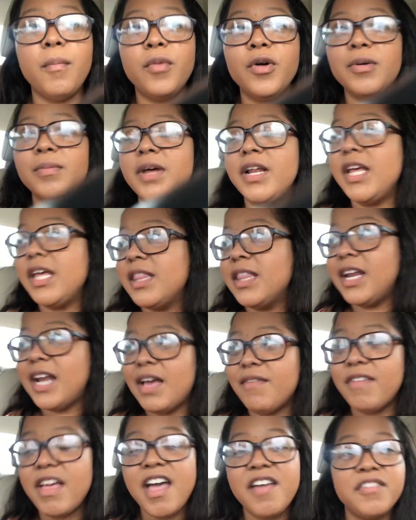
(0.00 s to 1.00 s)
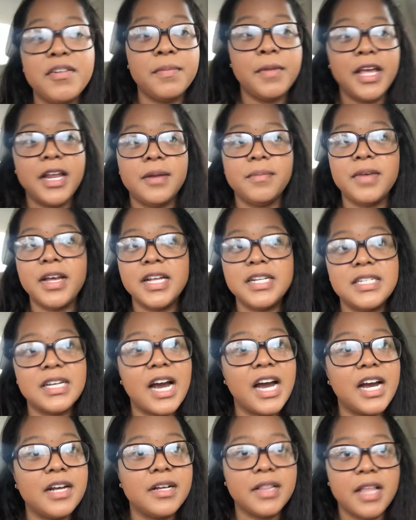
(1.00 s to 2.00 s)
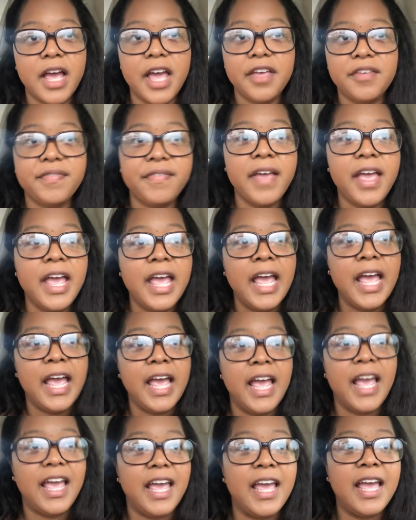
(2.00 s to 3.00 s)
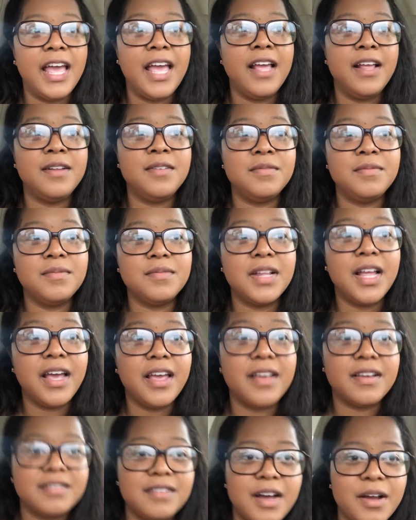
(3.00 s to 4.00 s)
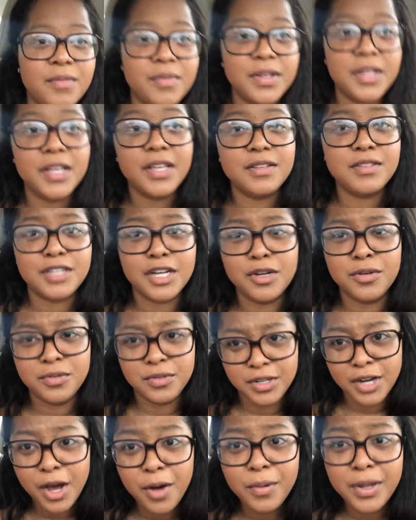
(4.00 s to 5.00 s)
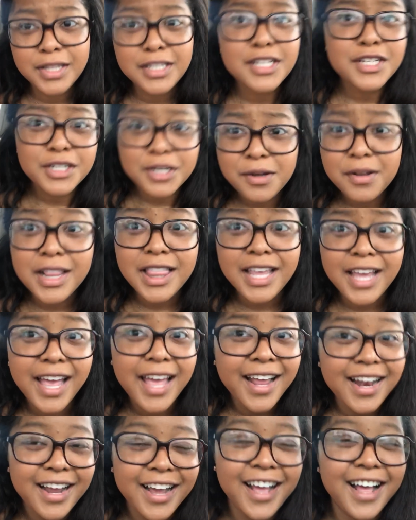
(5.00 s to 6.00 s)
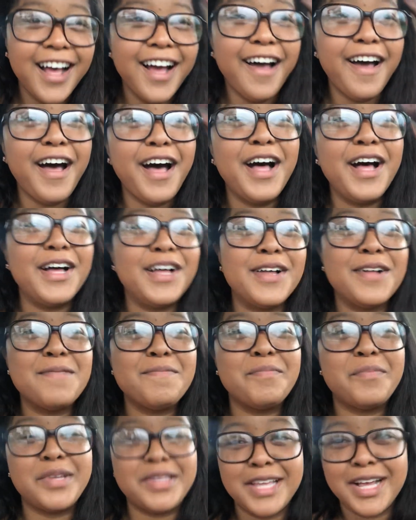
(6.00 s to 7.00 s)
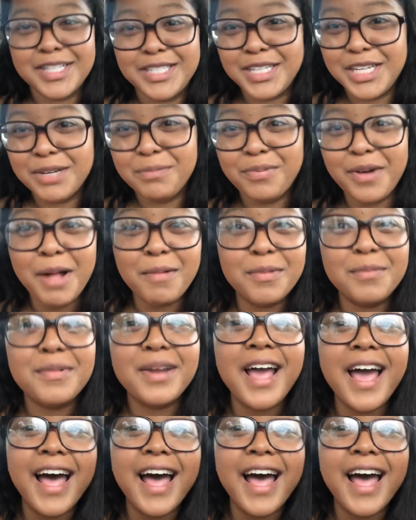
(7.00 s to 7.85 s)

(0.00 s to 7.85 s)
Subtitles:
more money than I've ever made in my entire life, and like I really don't know what to do with it. But that's a good problem to